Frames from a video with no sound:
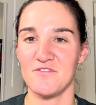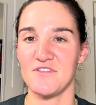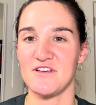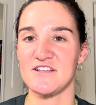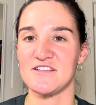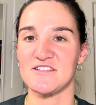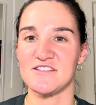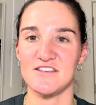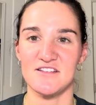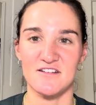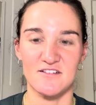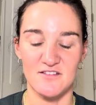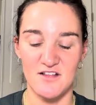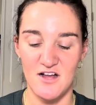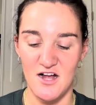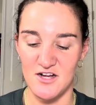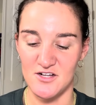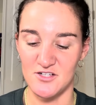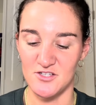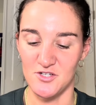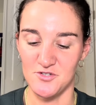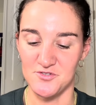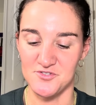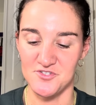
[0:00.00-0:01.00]
They sit a lot
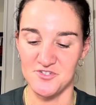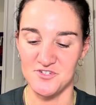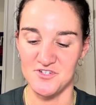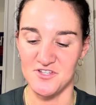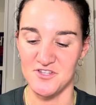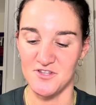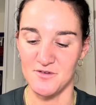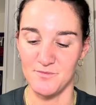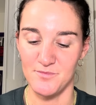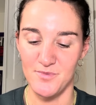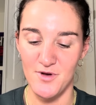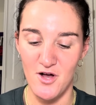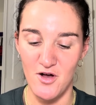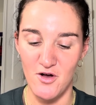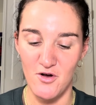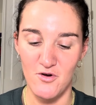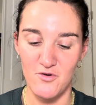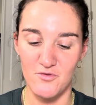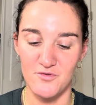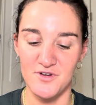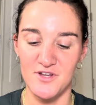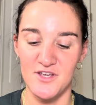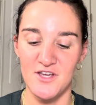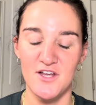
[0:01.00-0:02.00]
closer to the
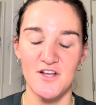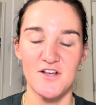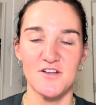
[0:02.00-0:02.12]
bone.